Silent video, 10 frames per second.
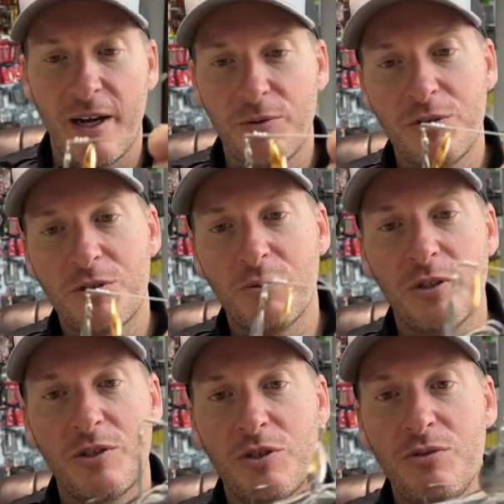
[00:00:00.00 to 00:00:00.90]
I would
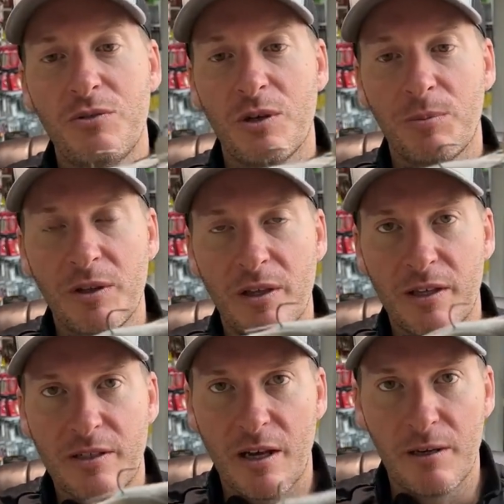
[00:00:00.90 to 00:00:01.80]
switch to something
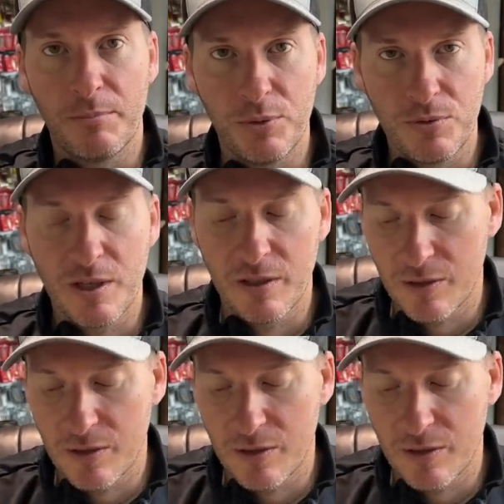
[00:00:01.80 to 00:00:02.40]
that's got a boot tail